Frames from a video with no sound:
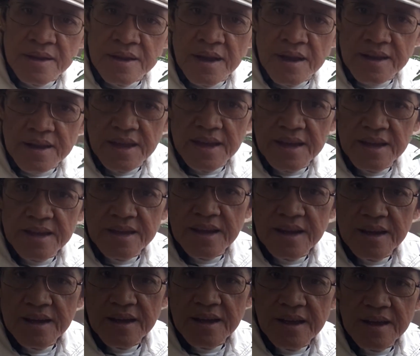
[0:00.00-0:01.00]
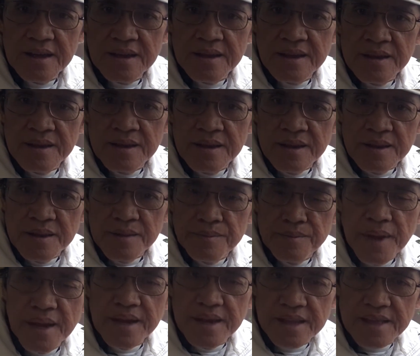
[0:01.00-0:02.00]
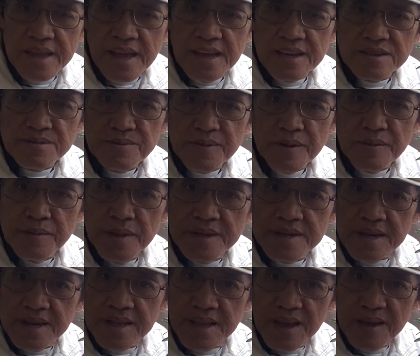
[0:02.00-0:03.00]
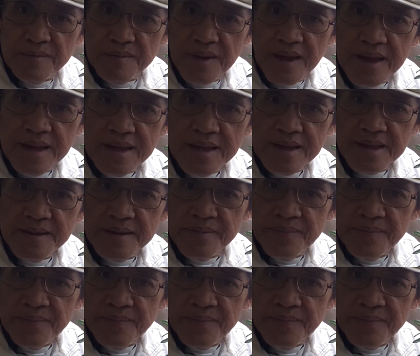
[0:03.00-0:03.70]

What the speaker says: Again, many thanks for visiting my